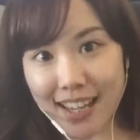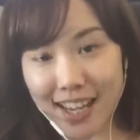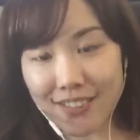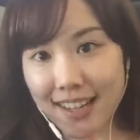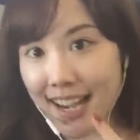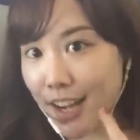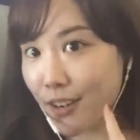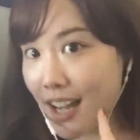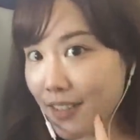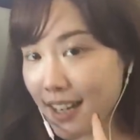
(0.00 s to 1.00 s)
flight. Right now,
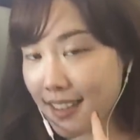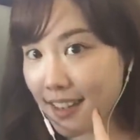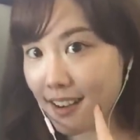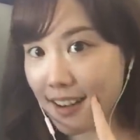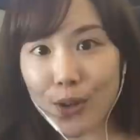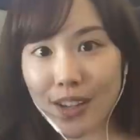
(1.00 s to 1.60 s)
I don't have anything on.